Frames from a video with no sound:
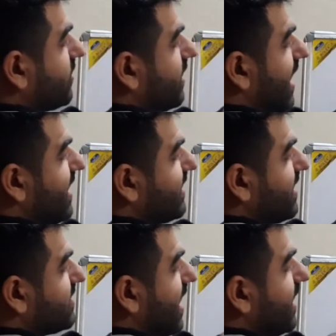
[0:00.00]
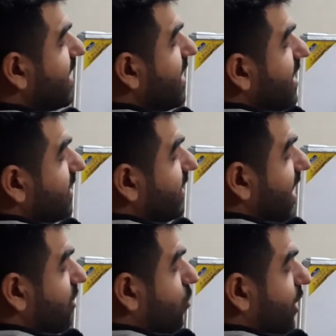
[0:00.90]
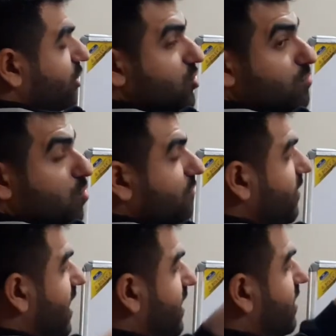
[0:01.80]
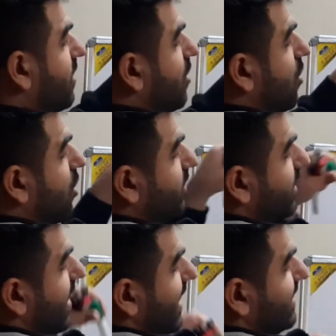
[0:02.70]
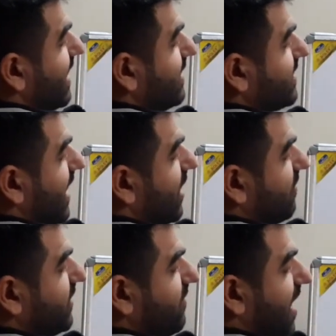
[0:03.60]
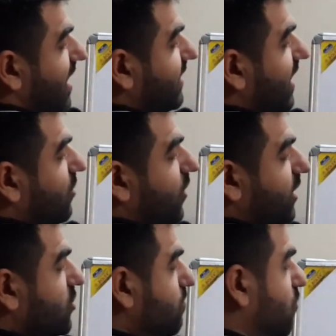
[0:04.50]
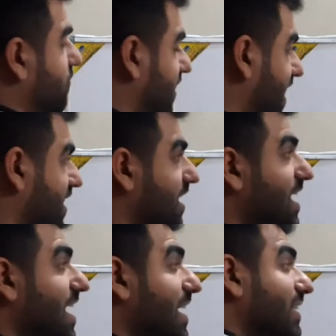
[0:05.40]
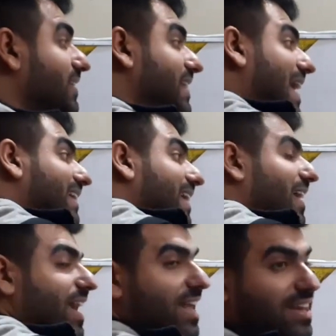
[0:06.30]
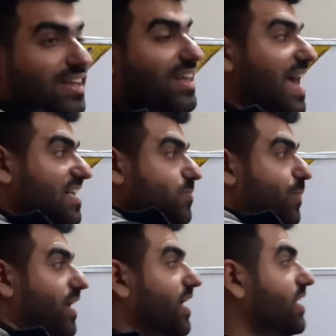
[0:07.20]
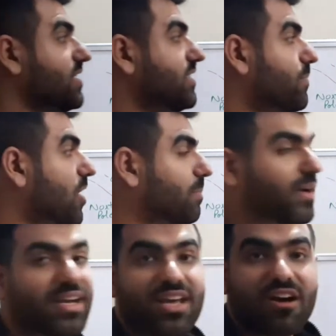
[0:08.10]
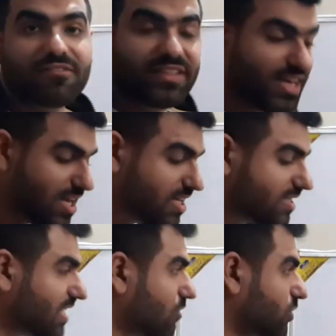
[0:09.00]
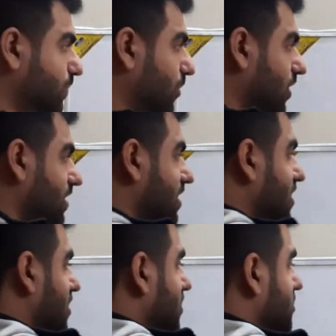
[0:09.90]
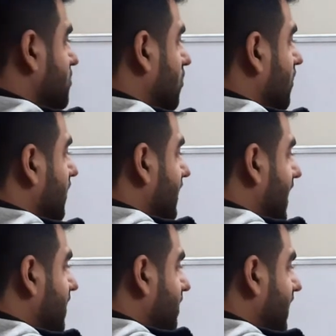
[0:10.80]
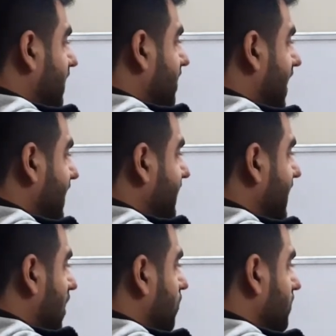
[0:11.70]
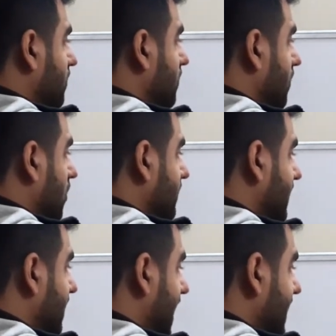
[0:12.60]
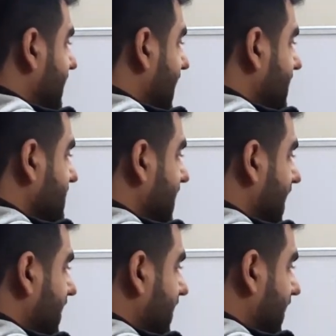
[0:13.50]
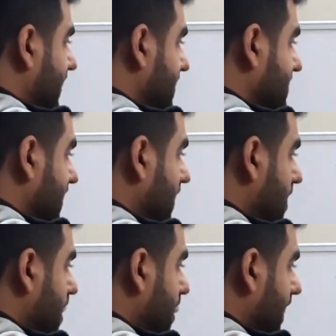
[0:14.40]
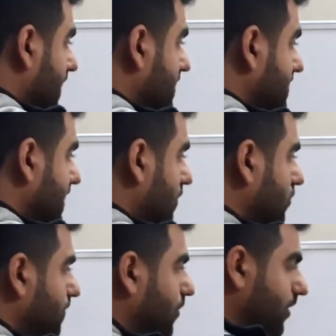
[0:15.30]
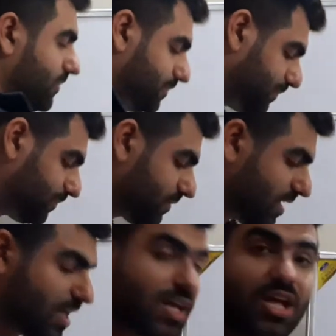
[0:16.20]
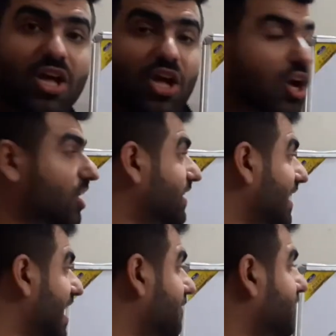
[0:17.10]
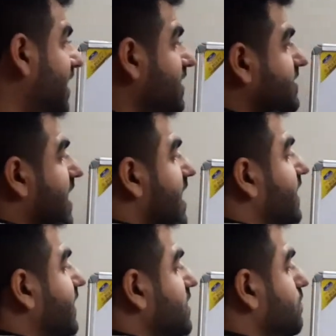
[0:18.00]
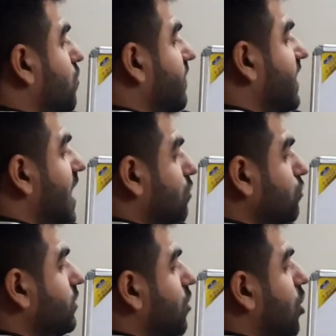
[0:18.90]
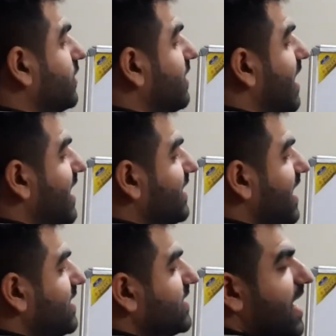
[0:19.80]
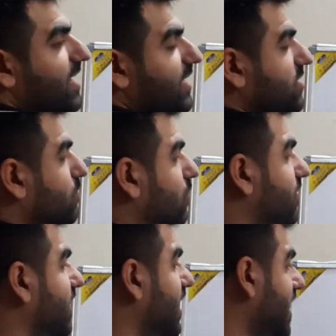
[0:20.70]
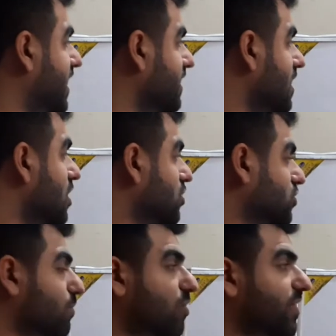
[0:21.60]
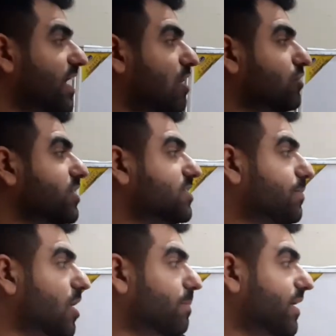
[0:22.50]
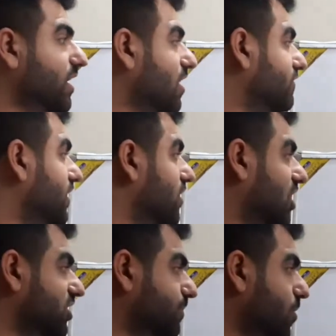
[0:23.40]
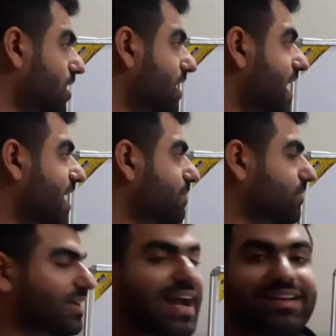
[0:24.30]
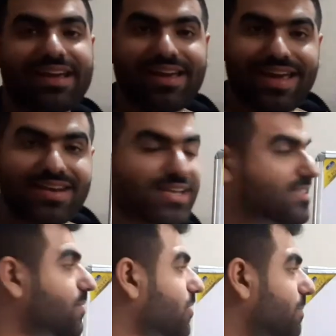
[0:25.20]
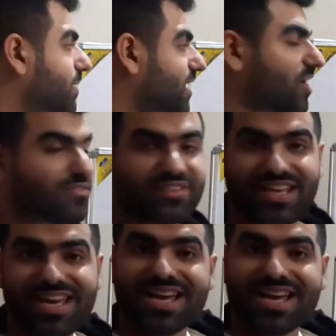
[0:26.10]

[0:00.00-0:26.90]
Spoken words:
the right hand side, they are going to move in. On the right hand side of the wire, they are going to move in. Getting in, grasping in is the property of the south pole. So let me write down, on the right hand side, it is the south pole. On the left hand side, it is moving out. On the right hand side, it is moving in. So moving out is the property of the north pole and getting in is the property of the